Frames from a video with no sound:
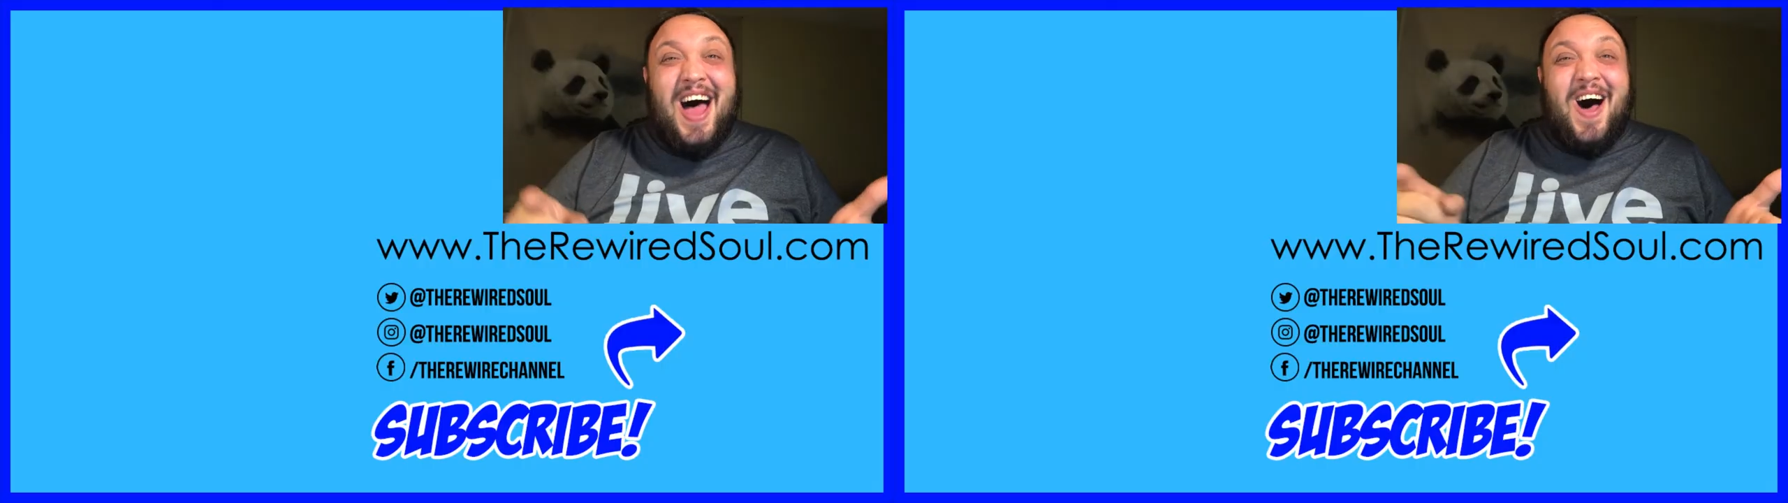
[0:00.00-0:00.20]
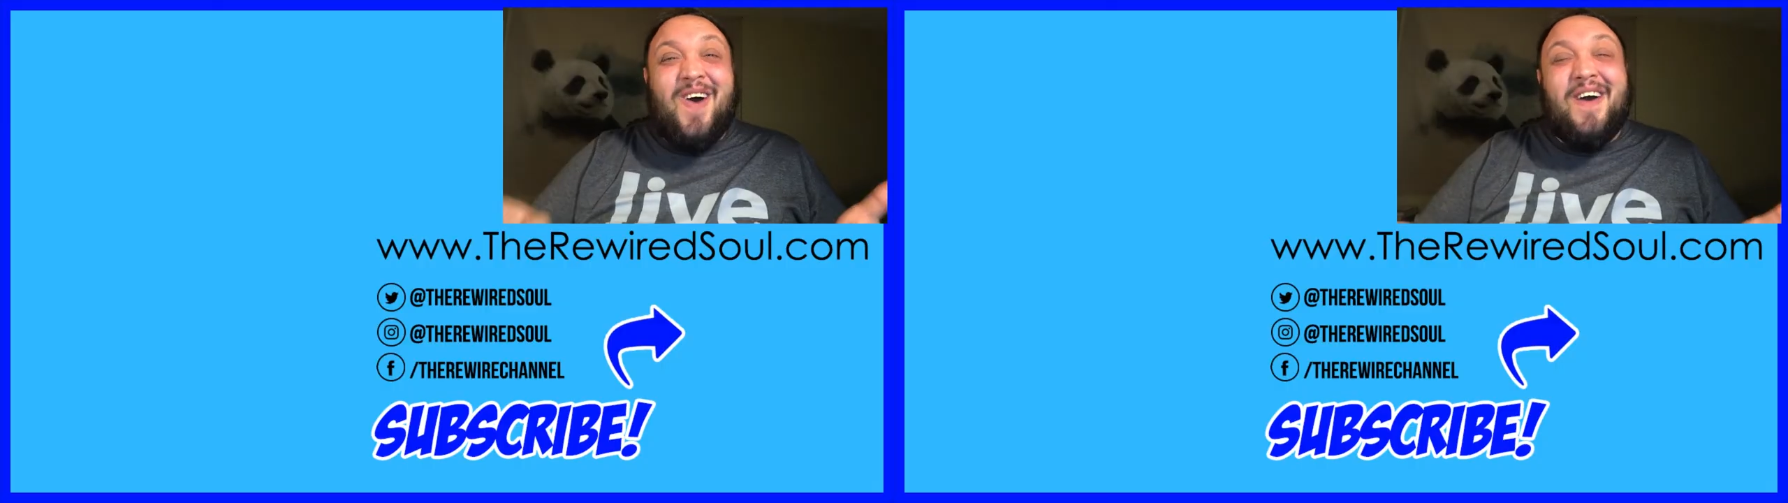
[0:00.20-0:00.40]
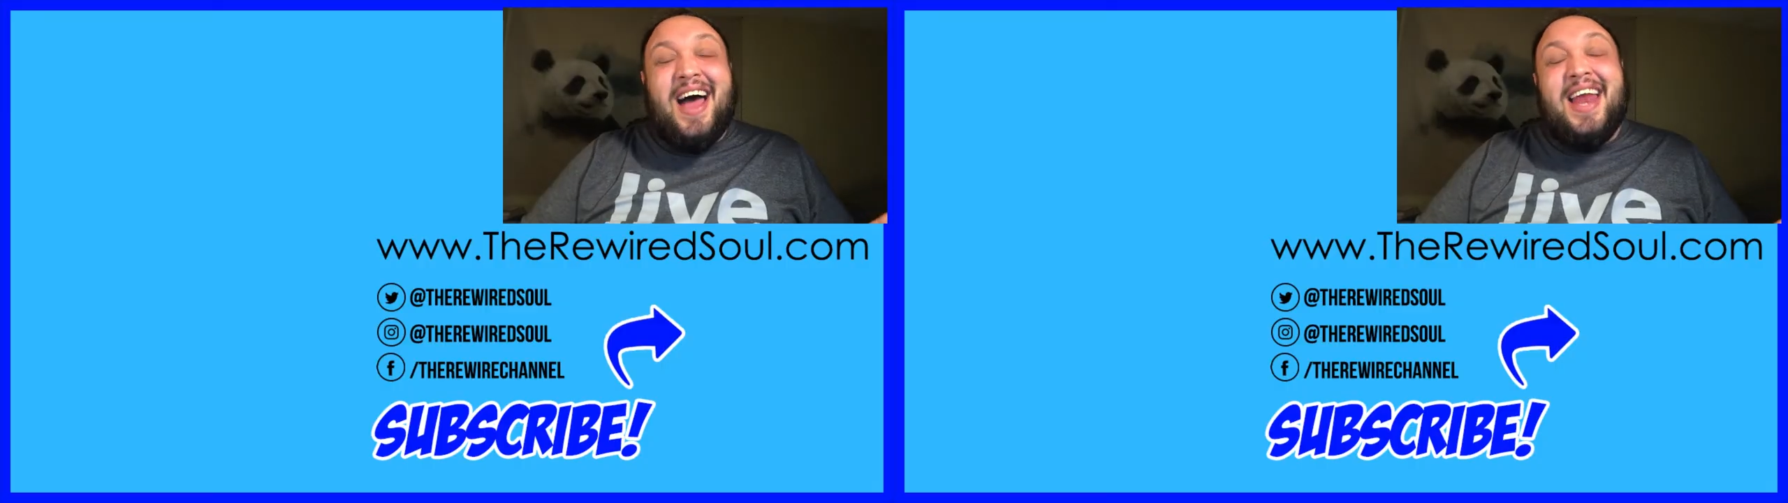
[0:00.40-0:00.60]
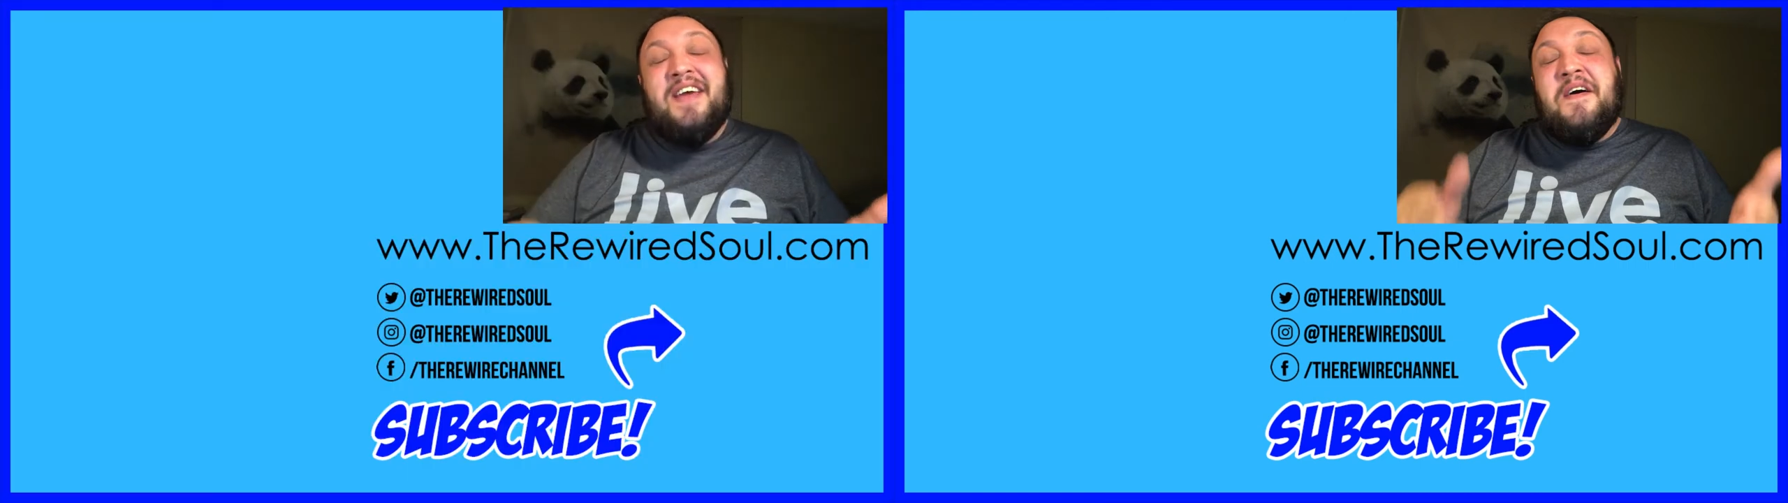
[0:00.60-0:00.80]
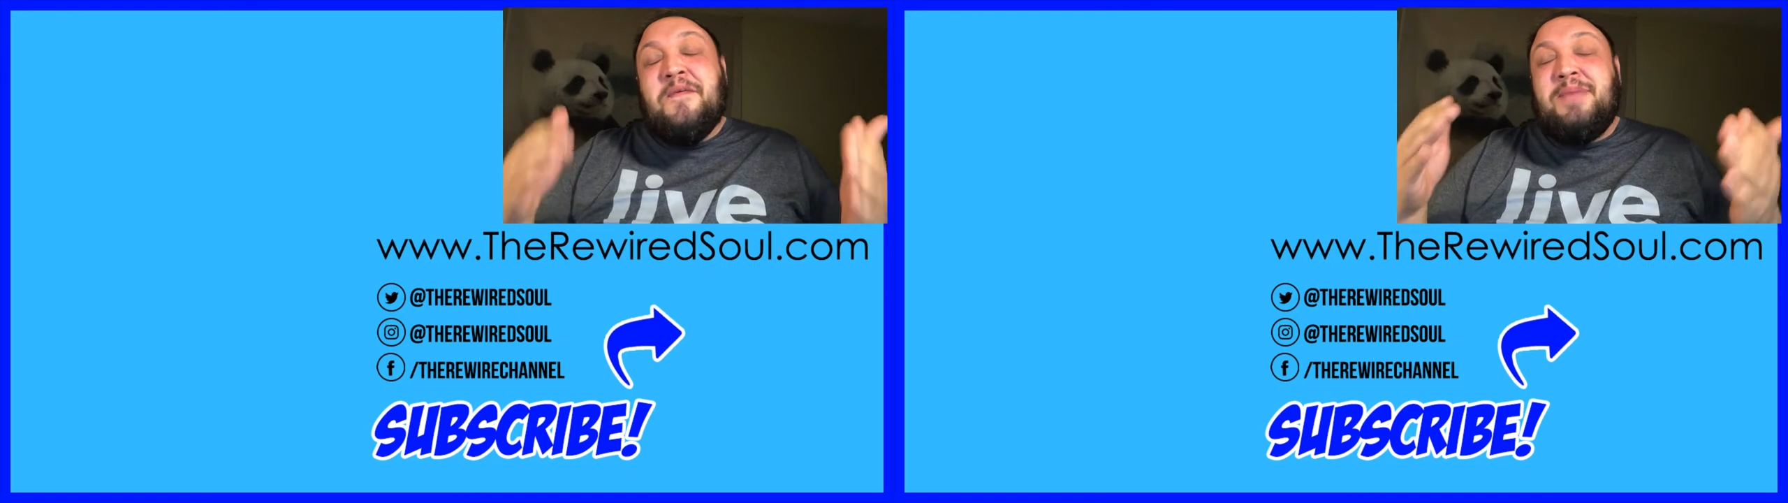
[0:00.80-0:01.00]
All right.
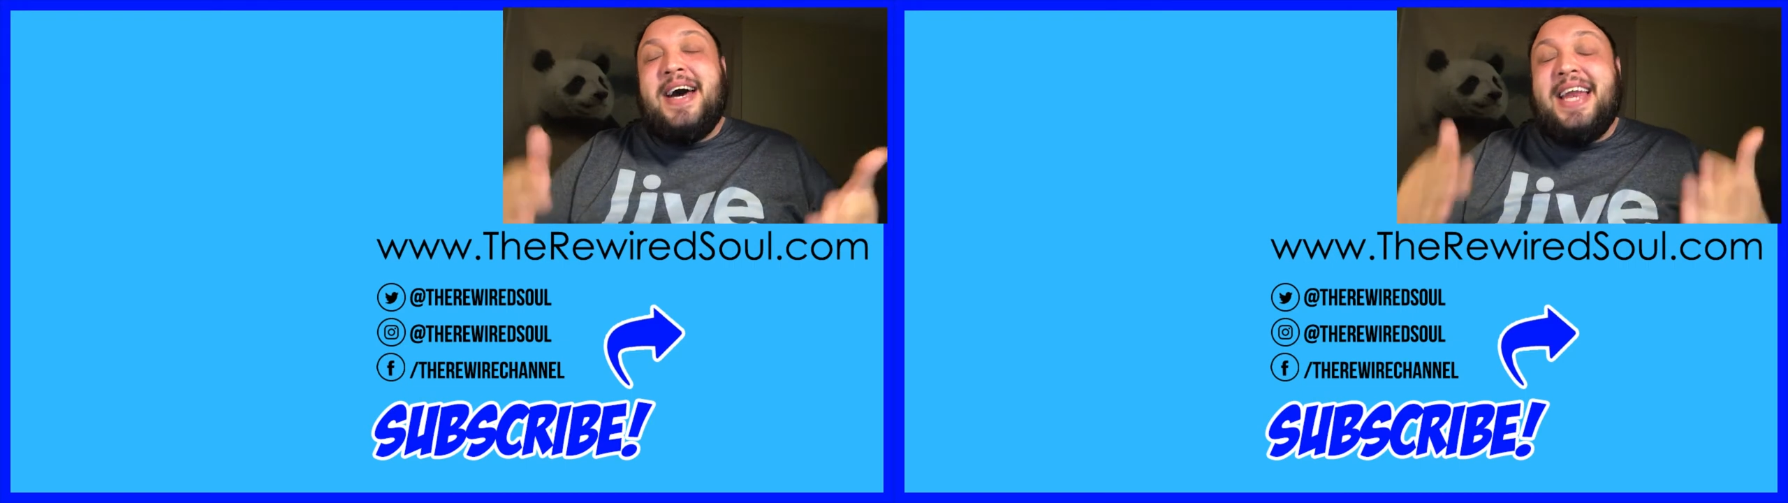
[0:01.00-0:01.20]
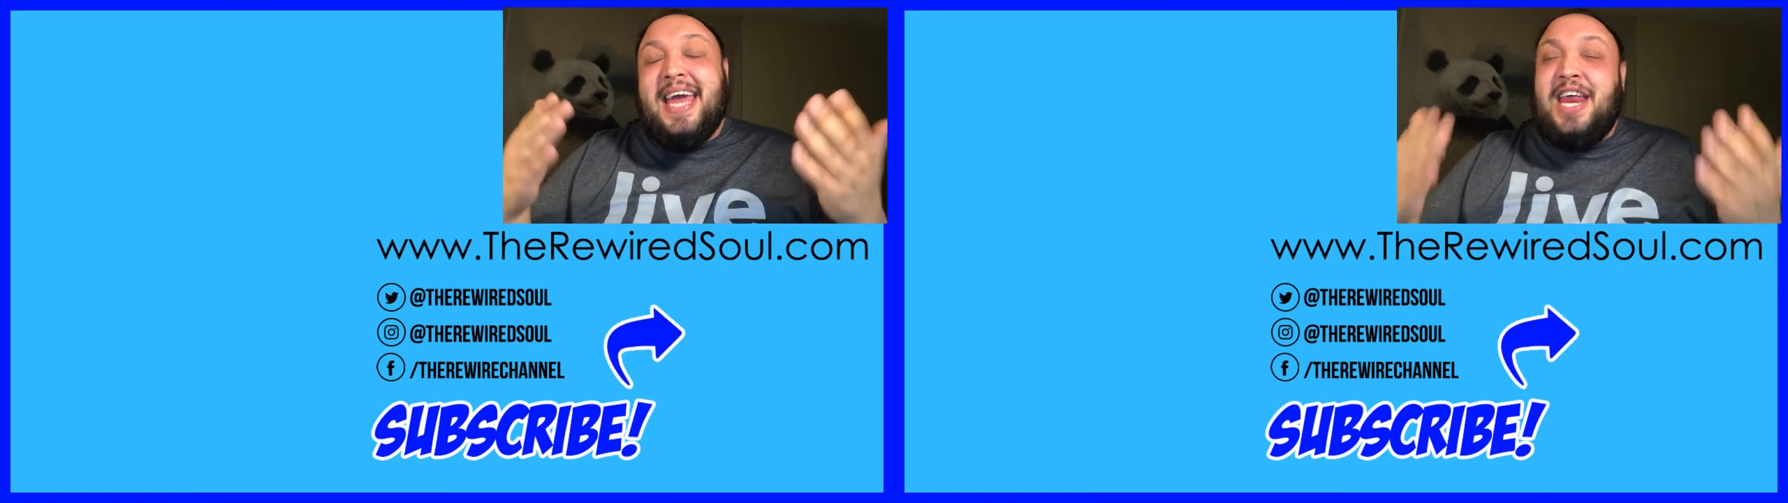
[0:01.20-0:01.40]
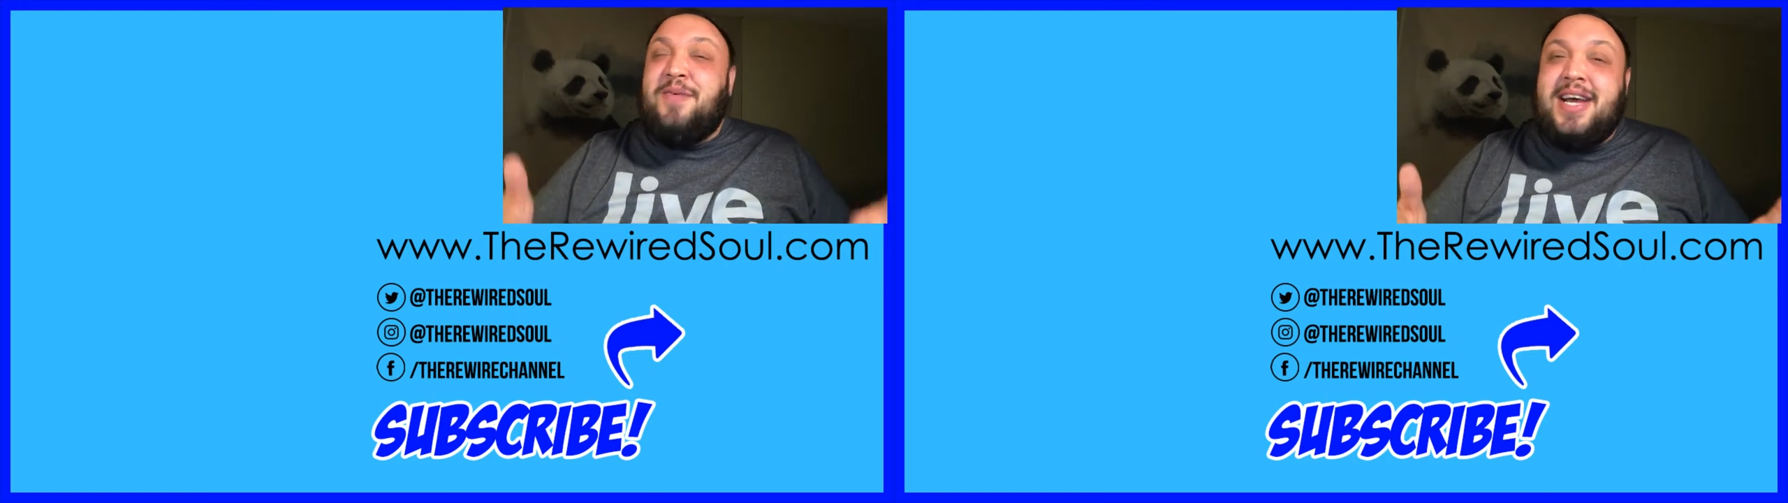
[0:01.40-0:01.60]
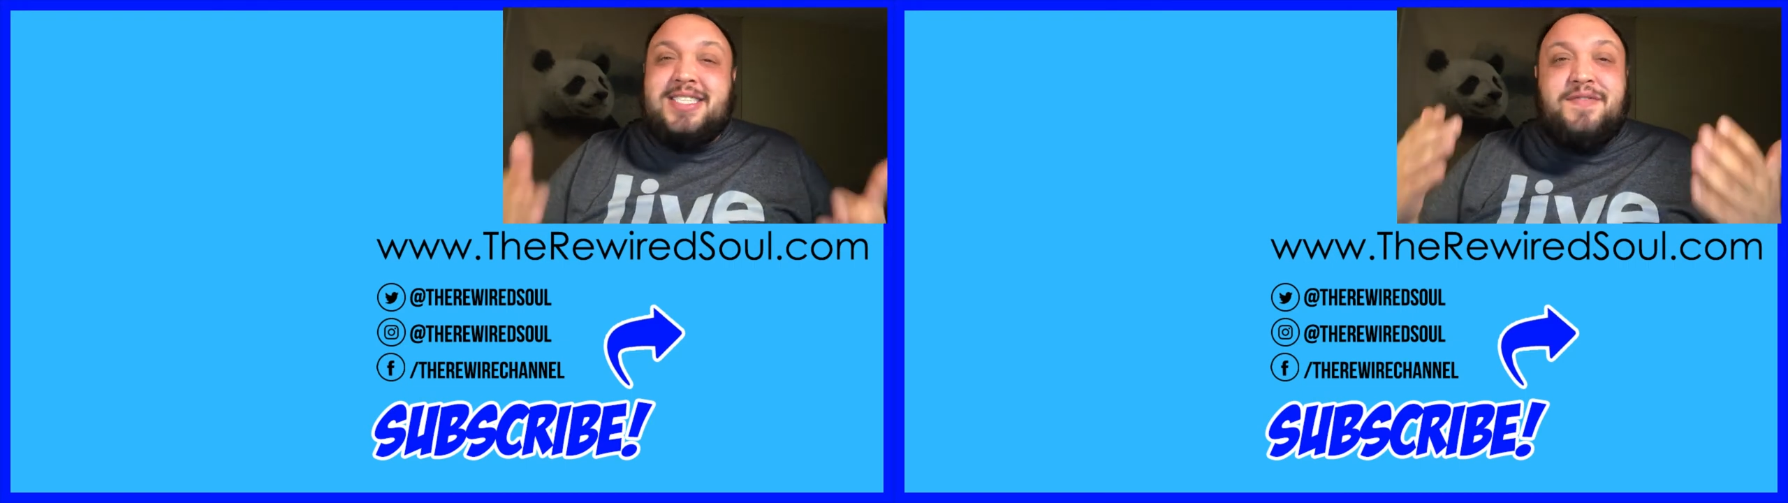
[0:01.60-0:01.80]
But anyways,